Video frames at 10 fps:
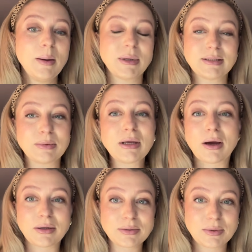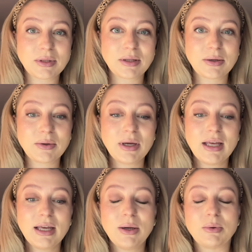But to be honest with you,
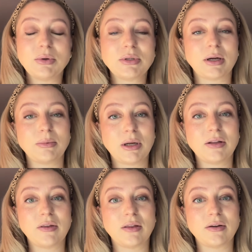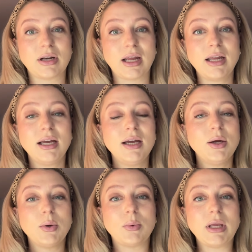we were talking about it the other night.
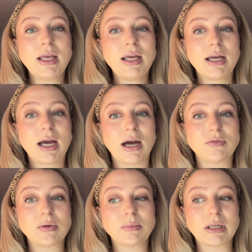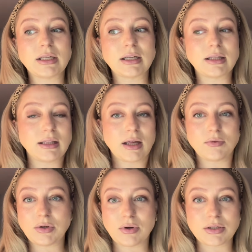We haven't been
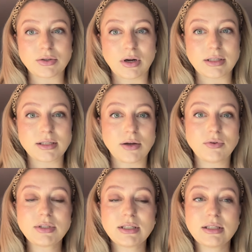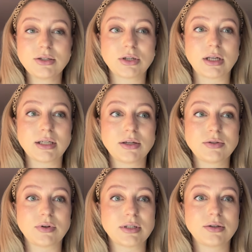loving restaurants ever since the shutdowns.
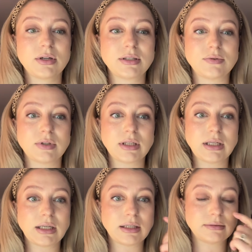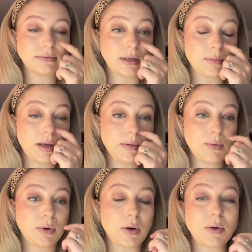Restaurants really, and maybe
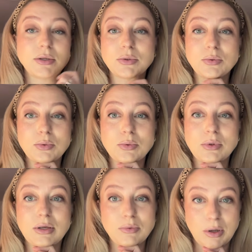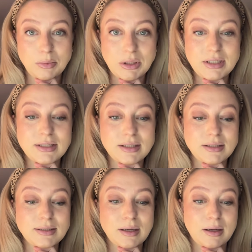we're going to the wrong
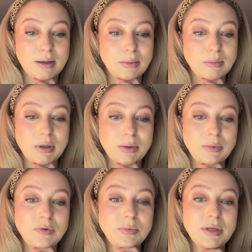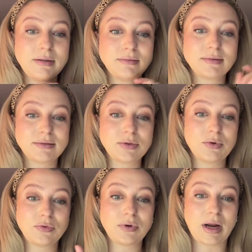places, but we've been to a
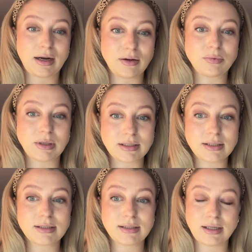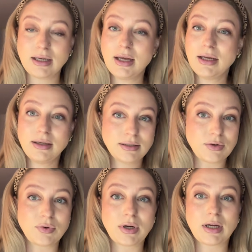variety of places, like
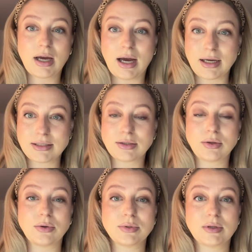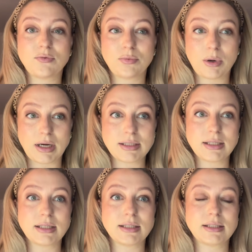different highs and lows of
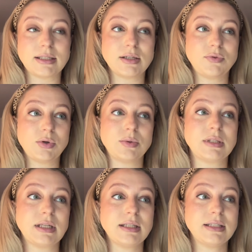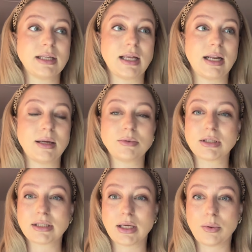prices and different cuisines. And I'm
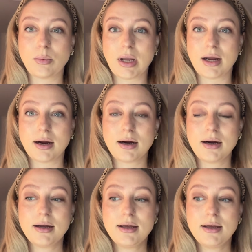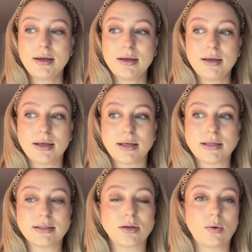just like, where
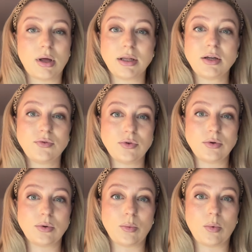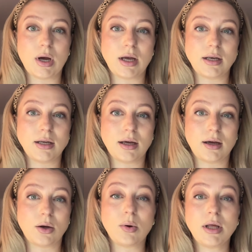is the quality of food?
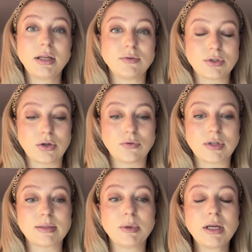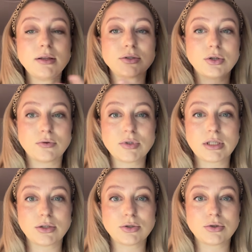Quality of service. Being in the service
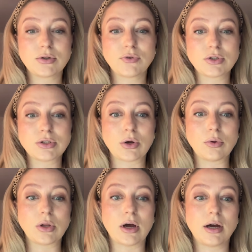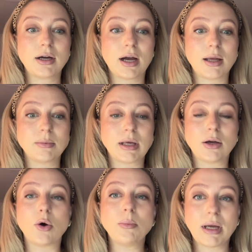industry for so long, I'm like,
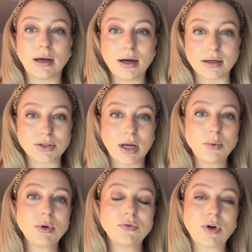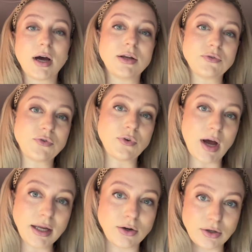oh my gosh, I would have gotten
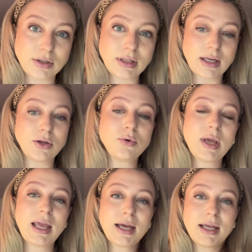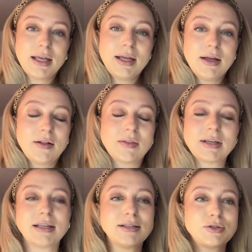fired. Like, you can't,
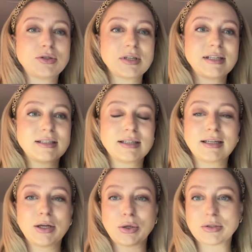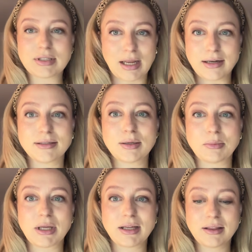it's insane to
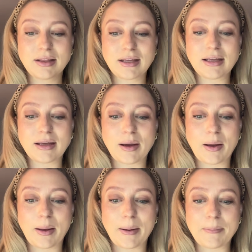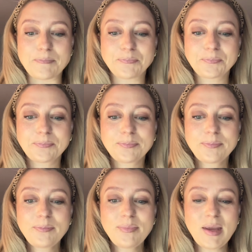me. I
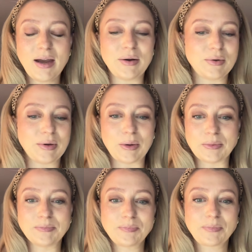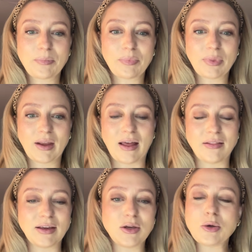don't know.
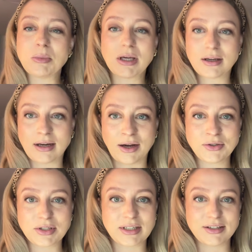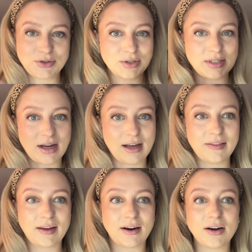Like, human connection is just not there.